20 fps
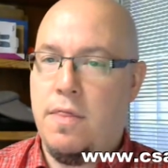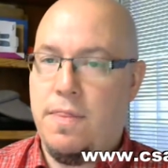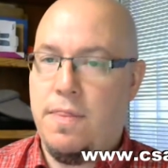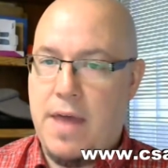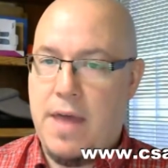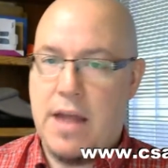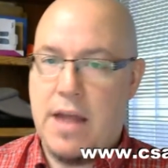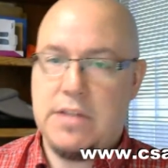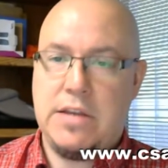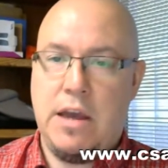
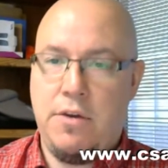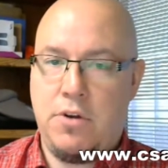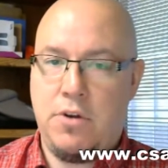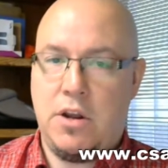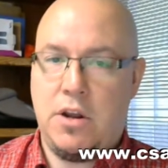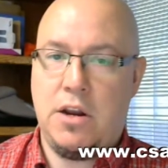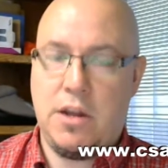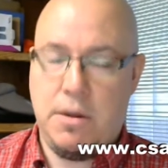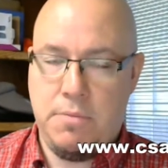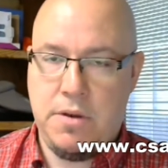that's how they're
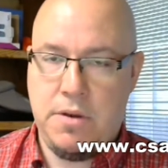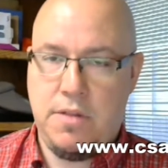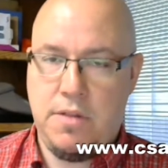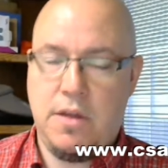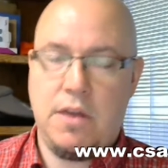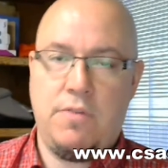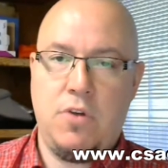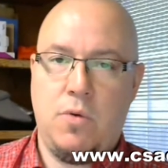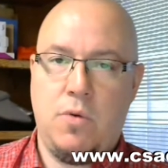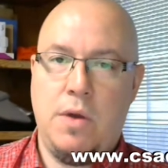going to come to
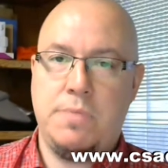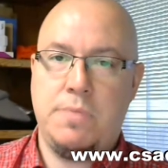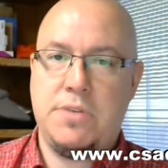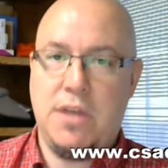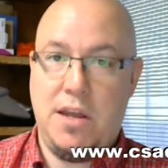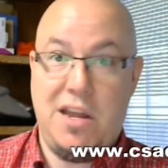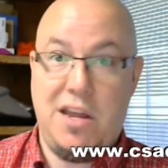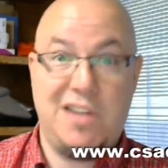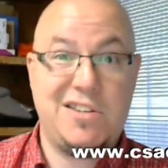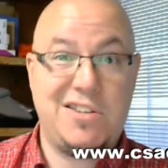think of your
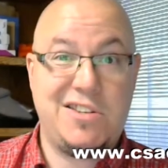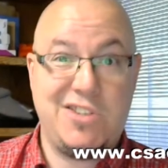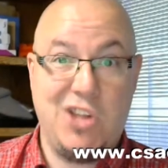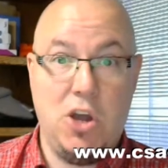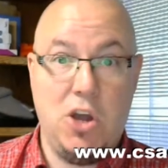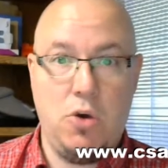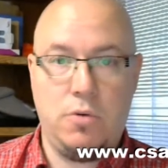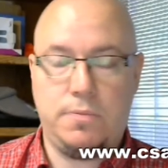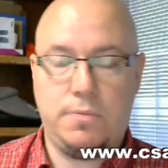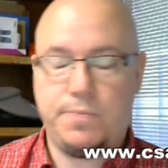website as
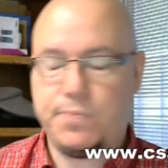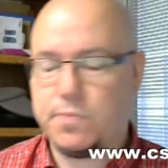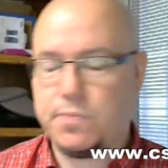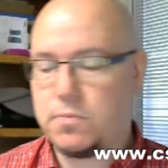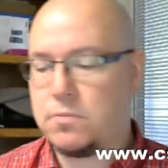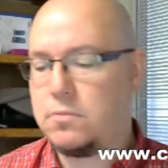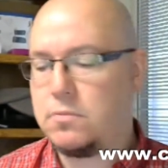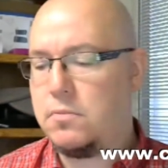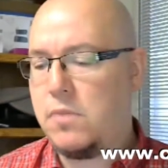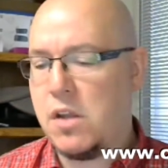slow.
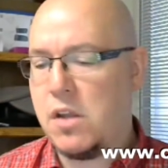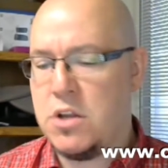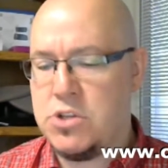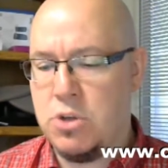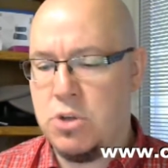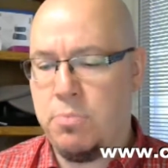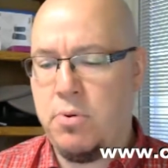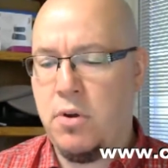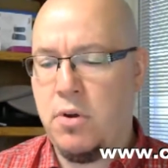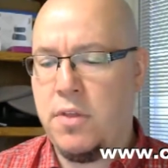
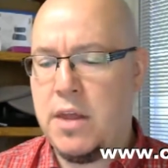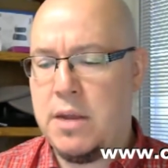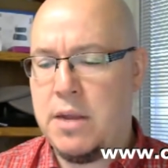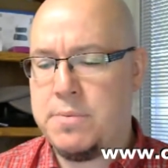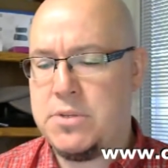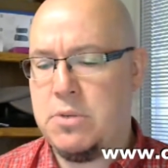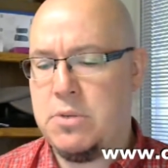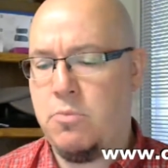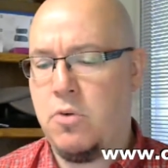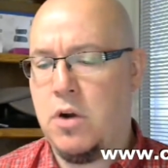So pull that up
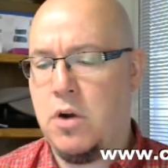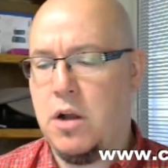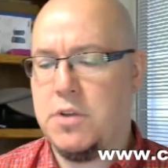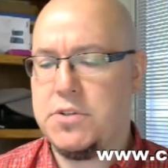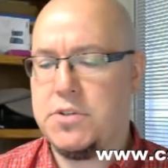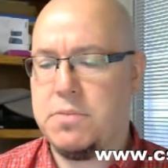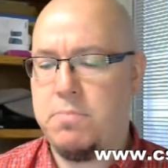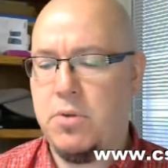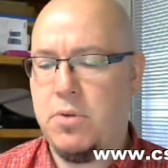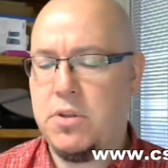somewhere
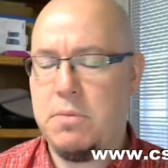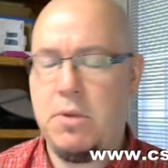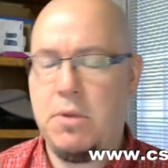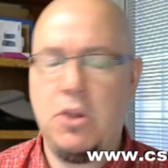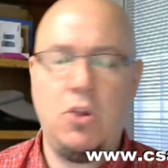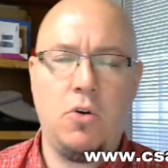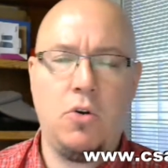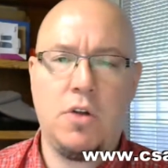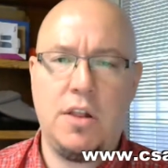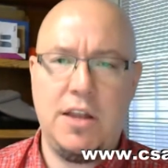else. Put them
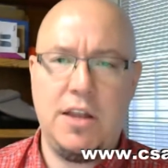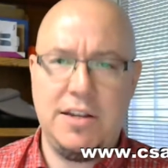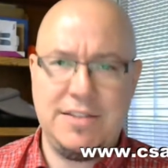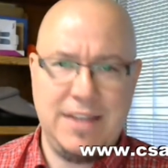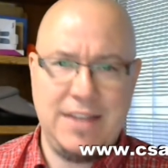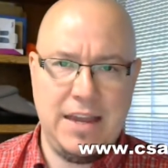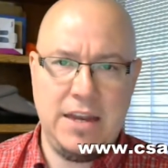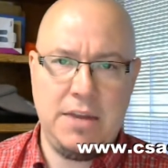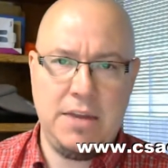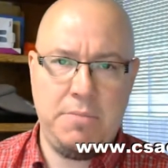on localized
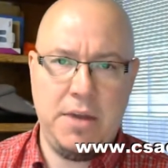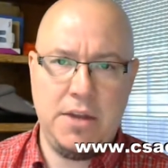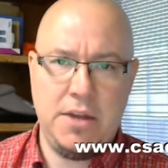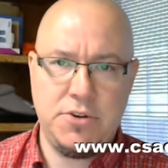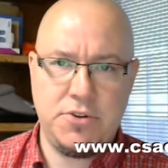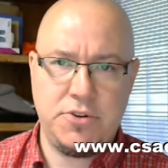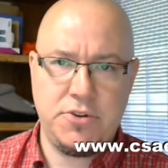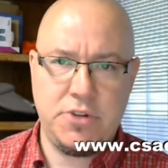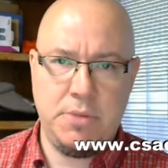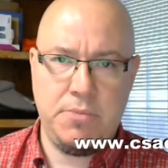landing
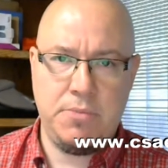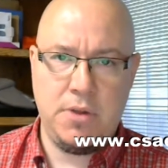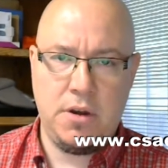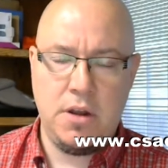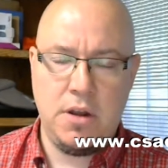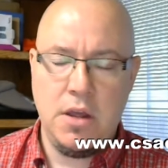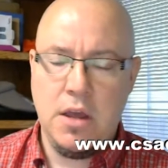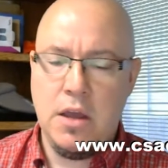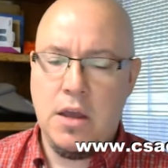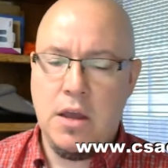pages or something.
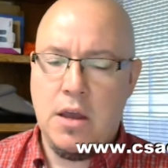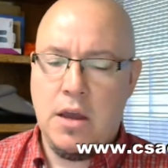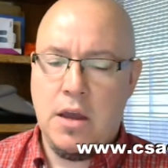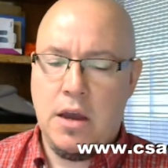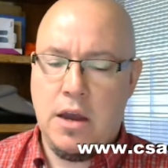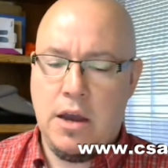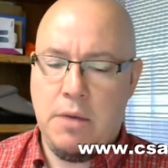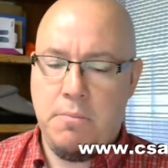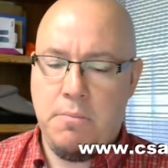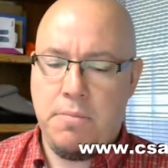
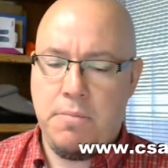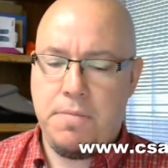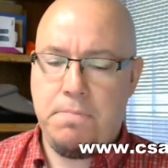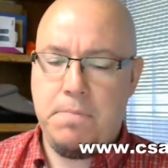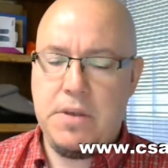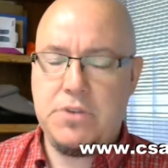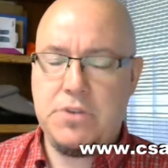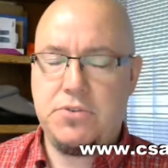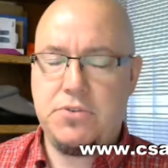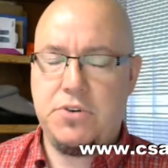
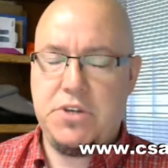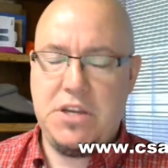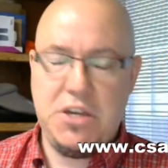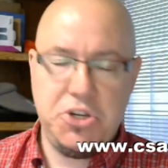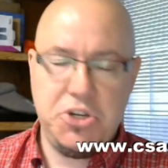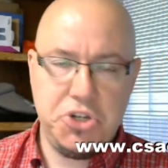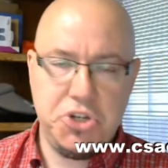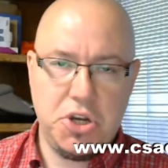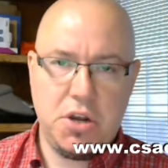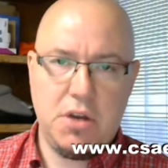Be
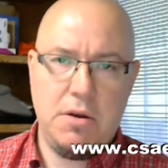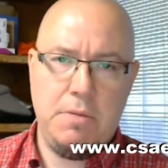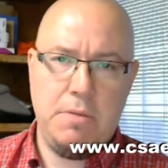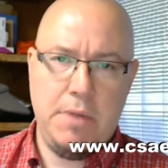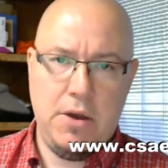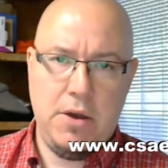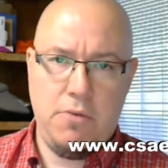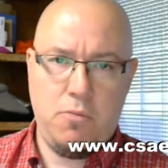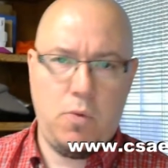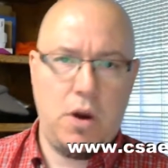strategic
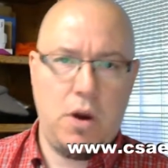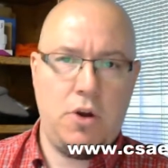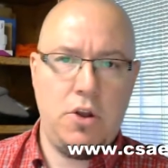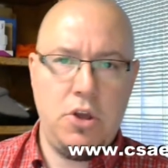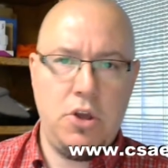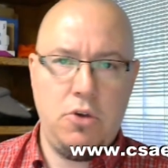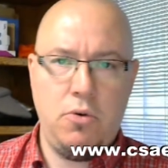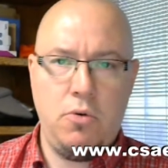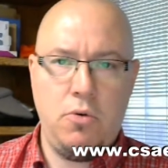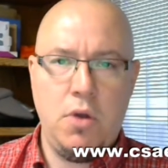about where
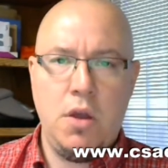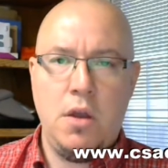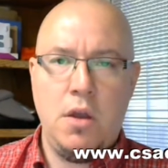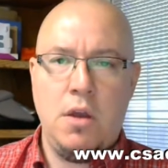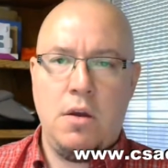you